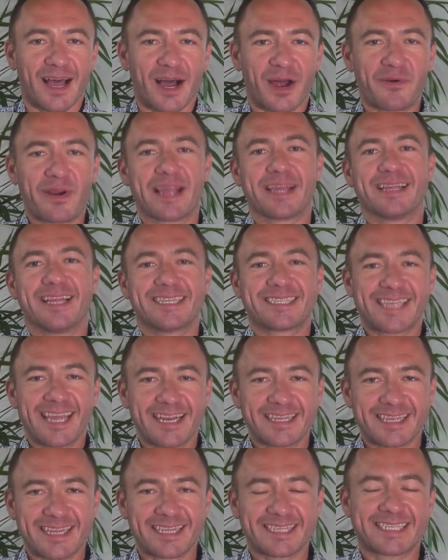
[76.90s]
All right, let's
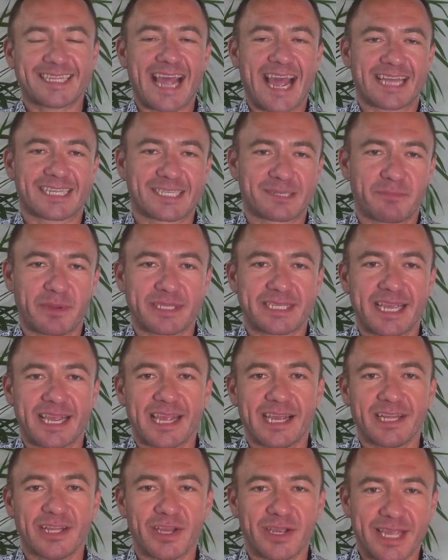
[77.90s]
get into the stats by
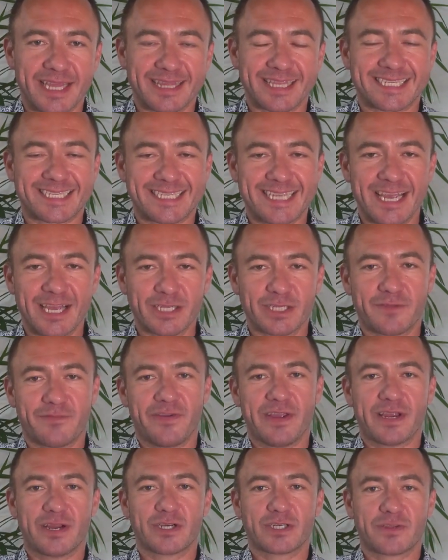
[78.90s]
taking a look at the sales
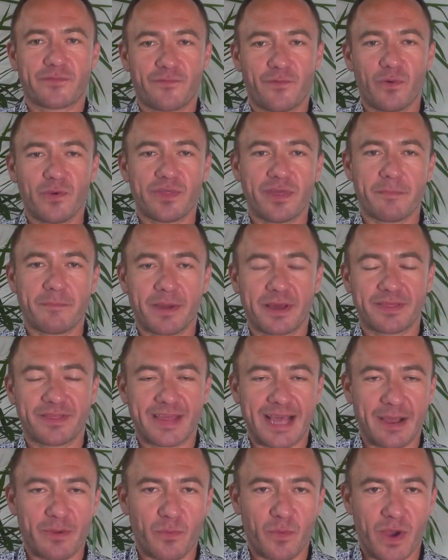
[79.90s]
figures for the
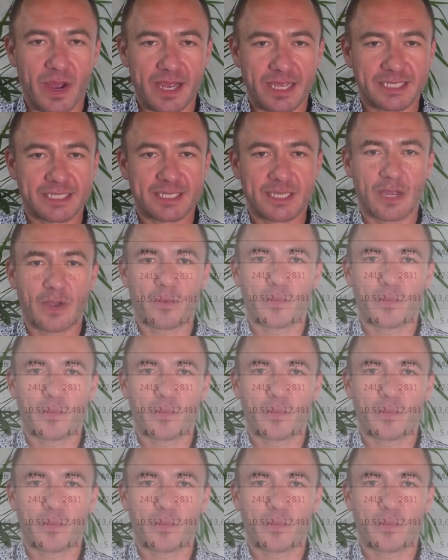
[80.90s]
month that was,